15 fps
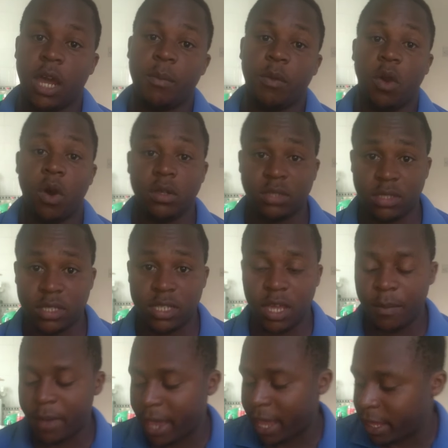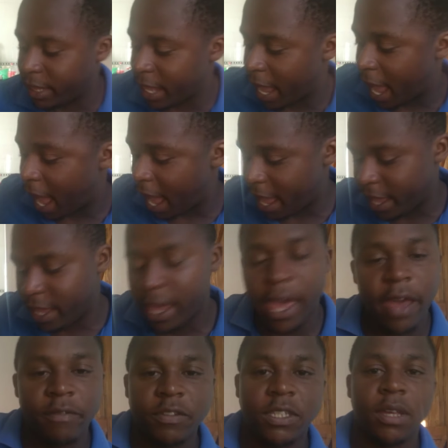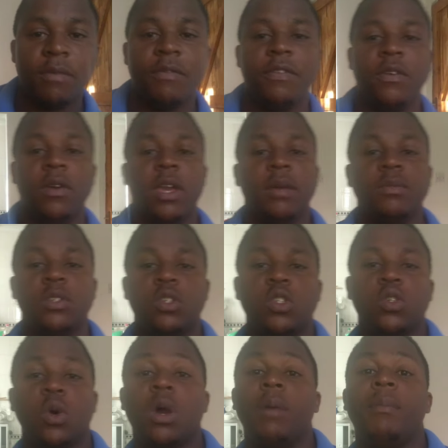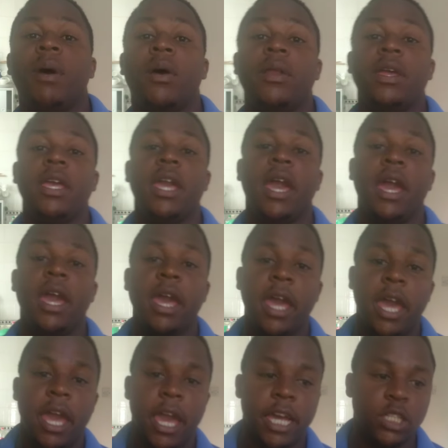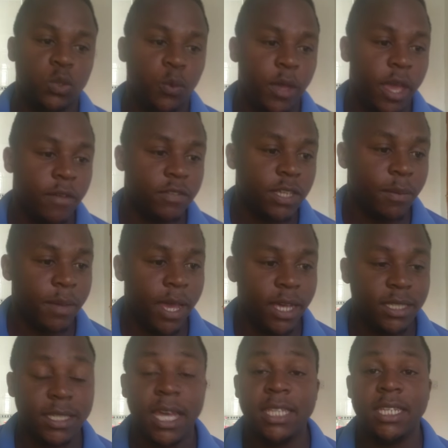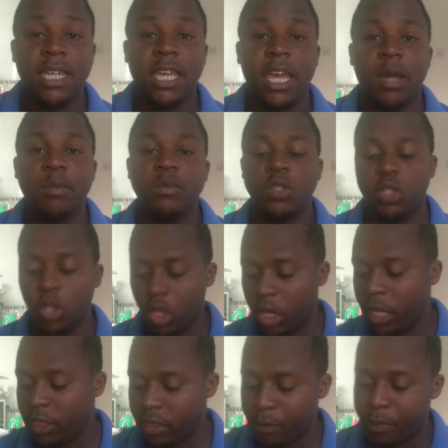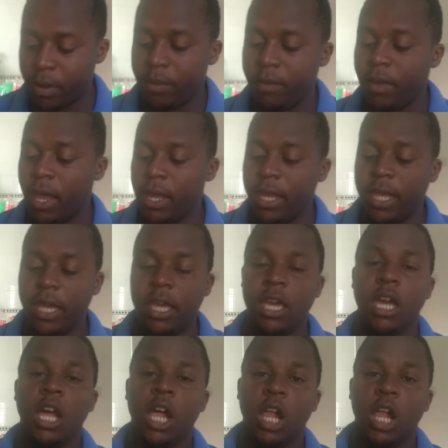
I'm your host Sam, and I have some few games to talk about here, as we have some exciting games in the Premier League,